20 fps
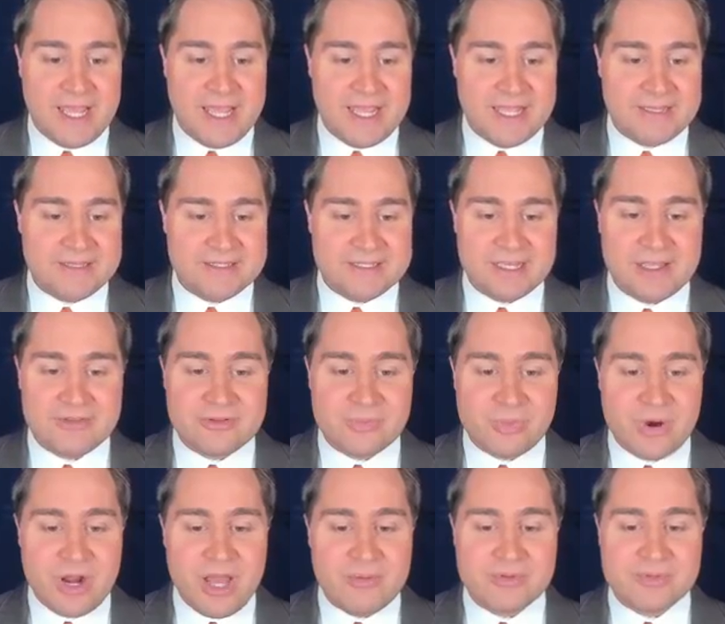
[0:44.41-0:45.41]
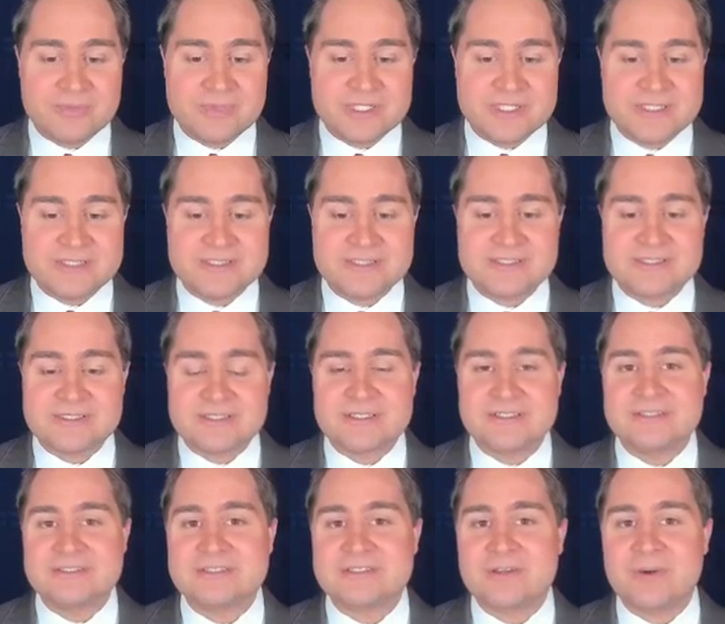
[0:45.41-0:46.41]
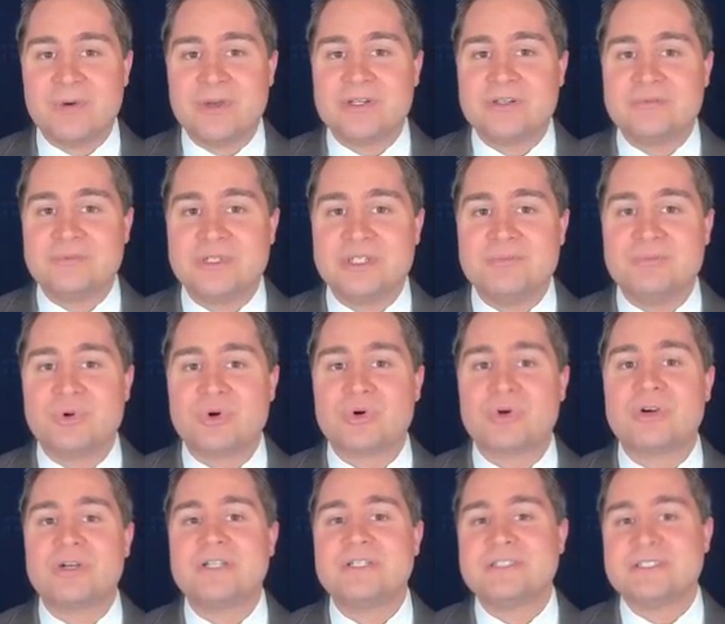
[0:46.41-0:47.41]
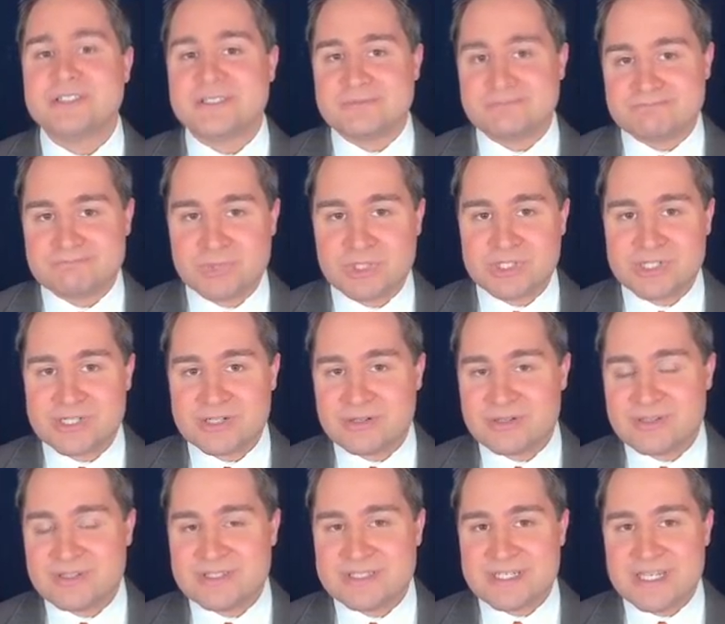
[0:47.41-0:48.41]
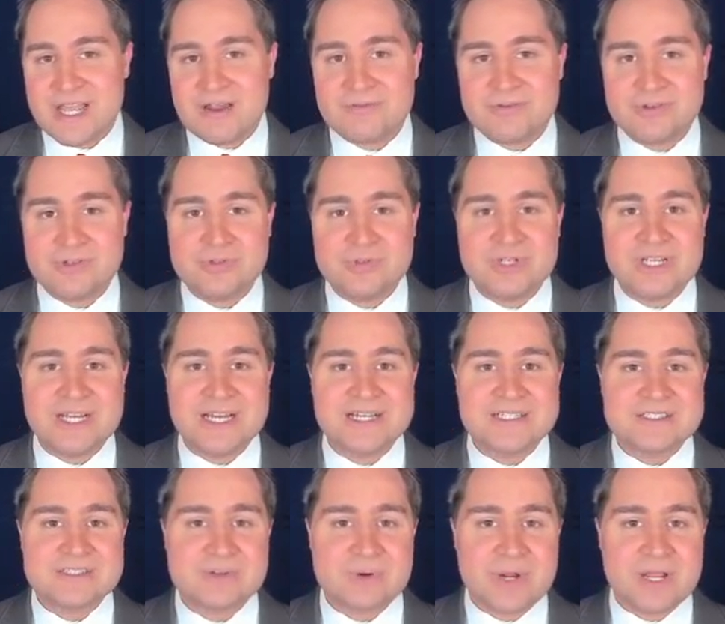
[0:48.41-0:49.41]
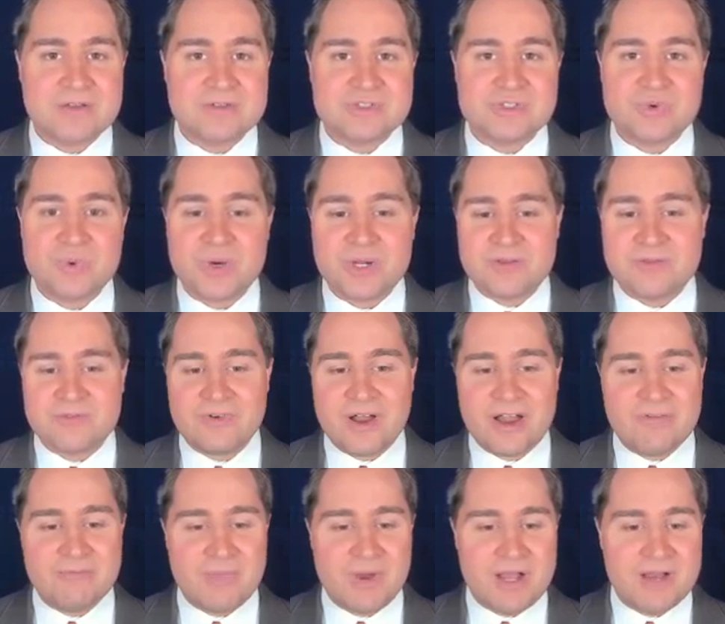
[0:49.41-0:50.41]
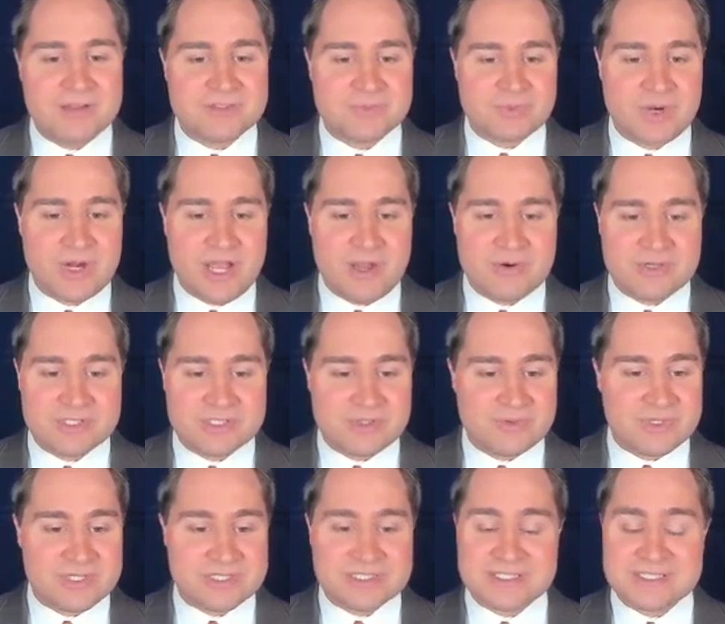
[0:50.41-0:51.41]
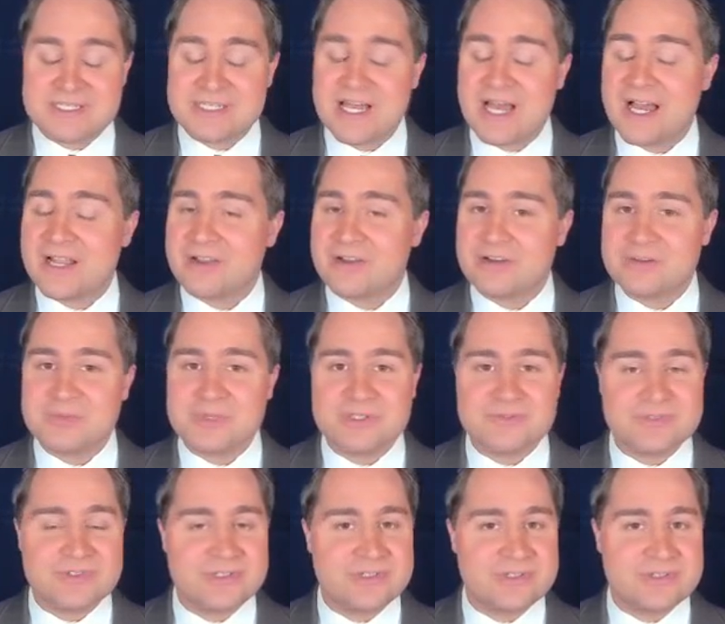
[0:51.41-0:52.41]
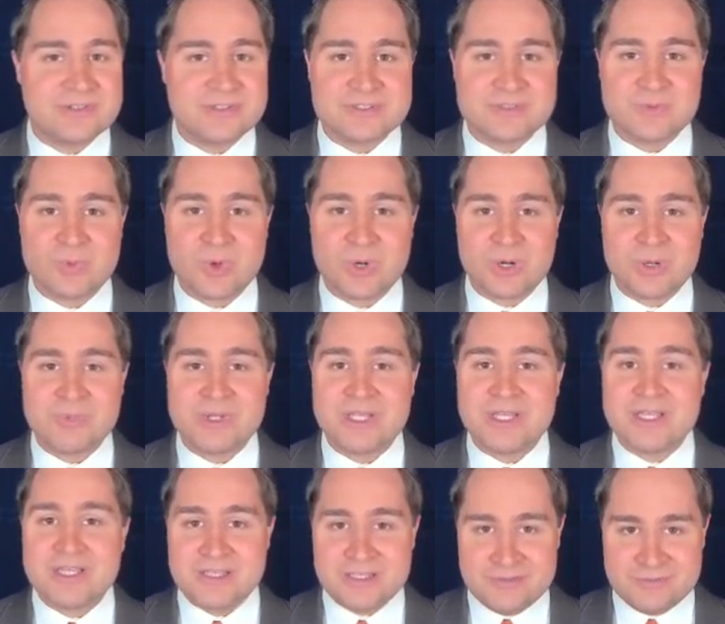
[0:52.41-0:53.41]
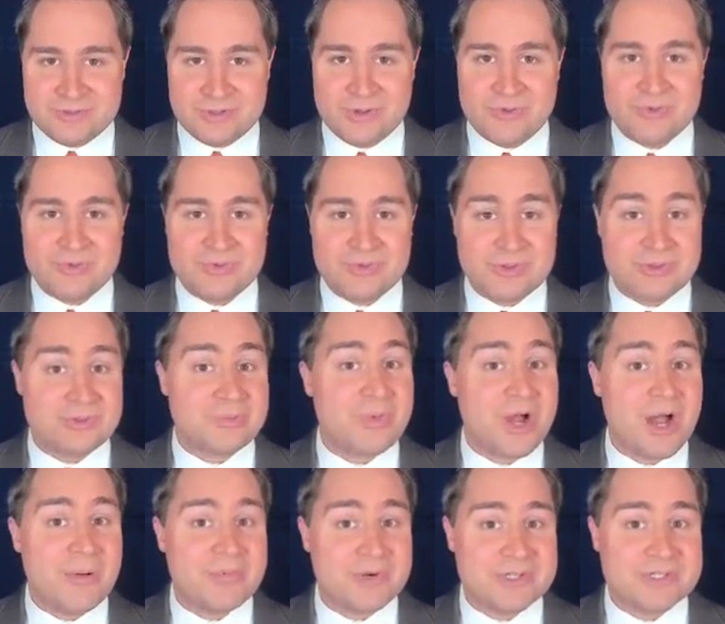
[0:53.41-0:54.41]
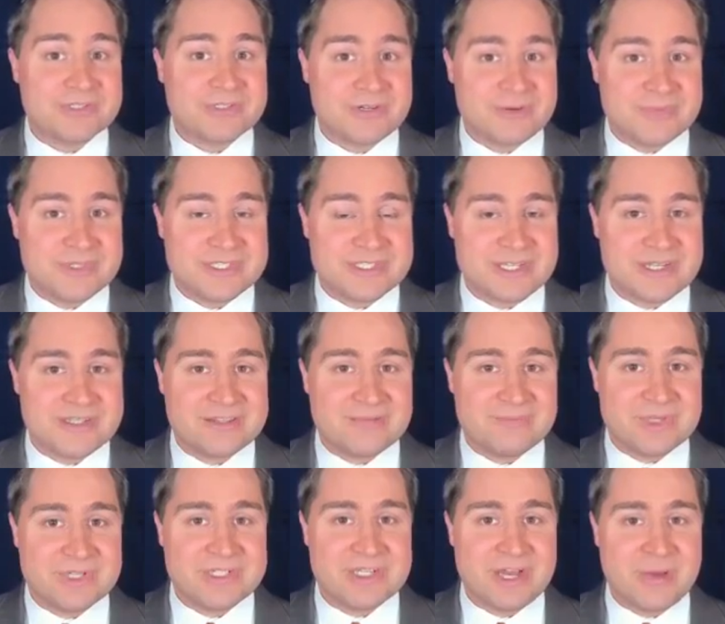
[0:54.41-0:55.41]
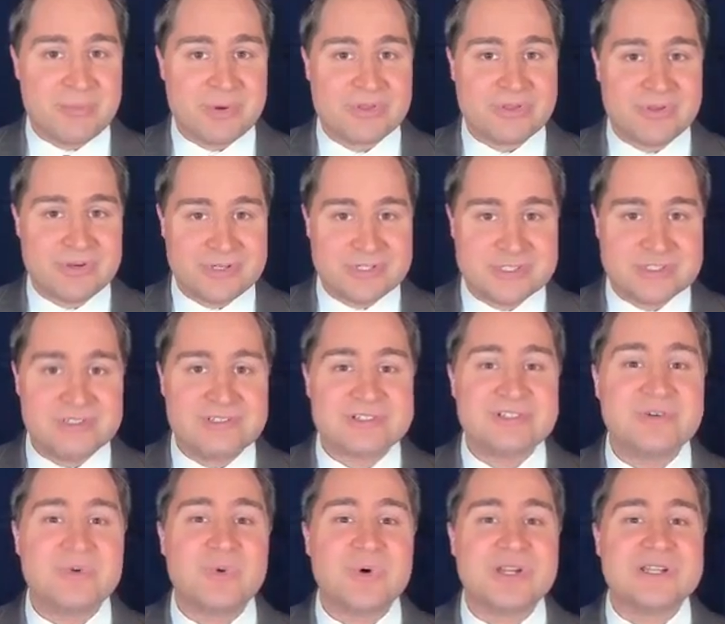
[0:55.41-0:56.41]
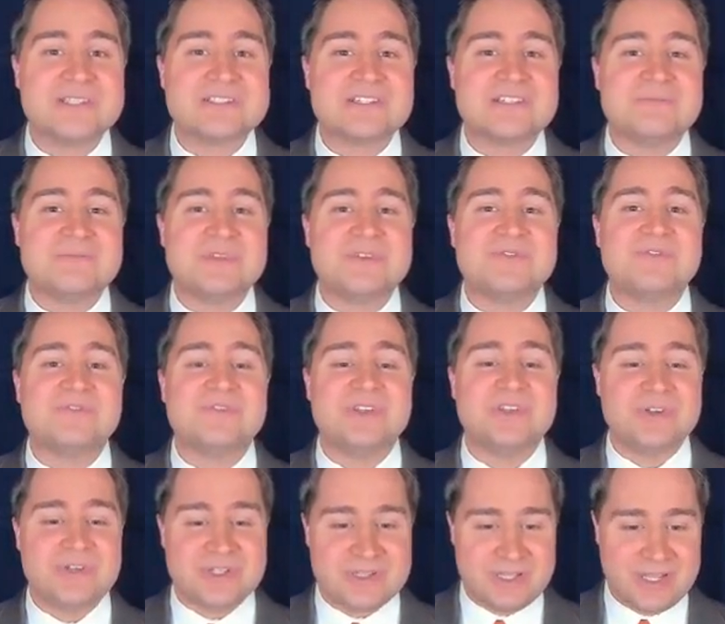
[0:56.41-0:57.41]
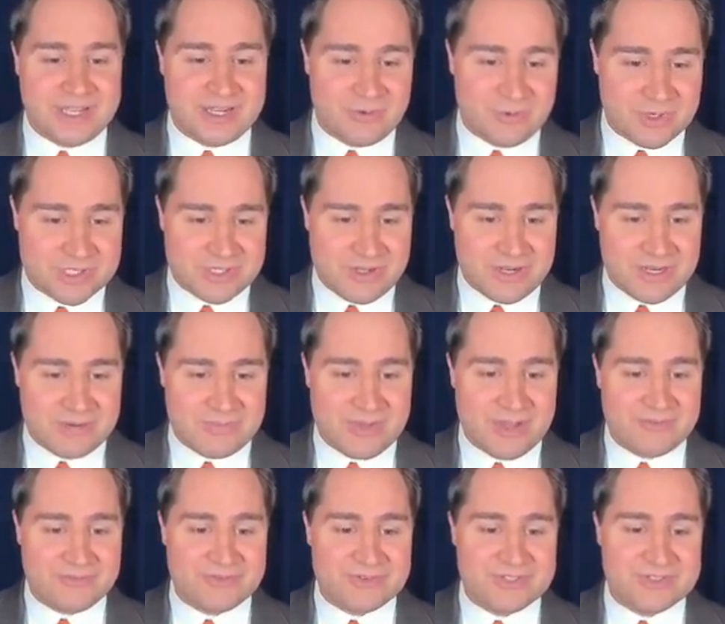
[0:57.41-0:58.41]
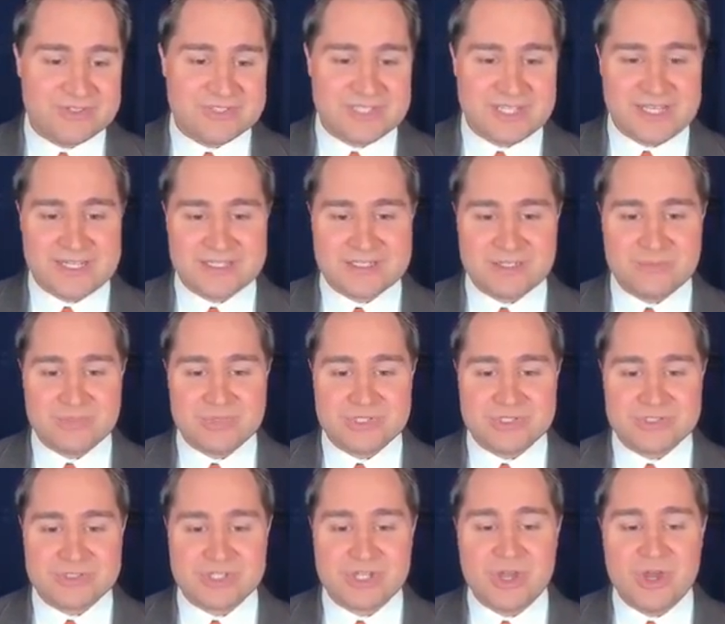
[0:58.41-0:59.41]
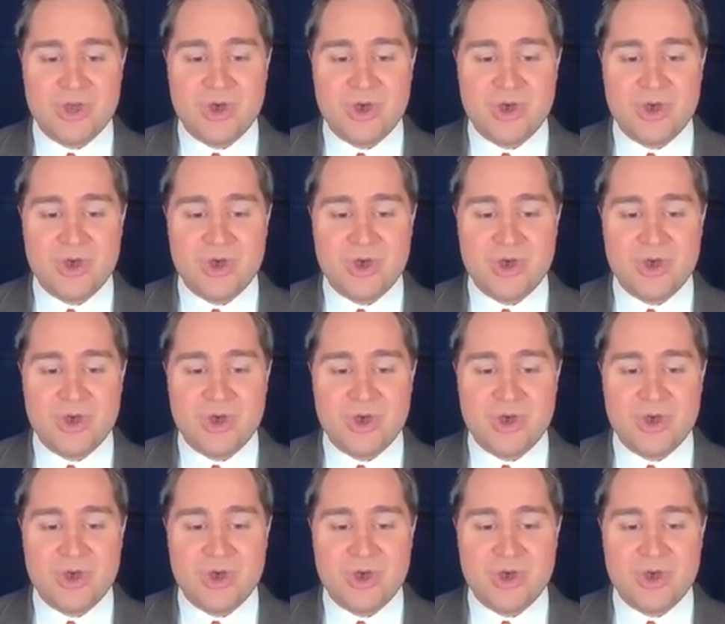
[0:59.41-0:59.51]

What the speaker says: And the other problem is it is going to be breezy, particularly this afternoon, gusts around 25 miles per hour. So it is not going to be feeling this warm, even though the thermometers are going to be saying the mid to upper 30s. Look what it's going to be feeling like. We're talking about feels like temperatures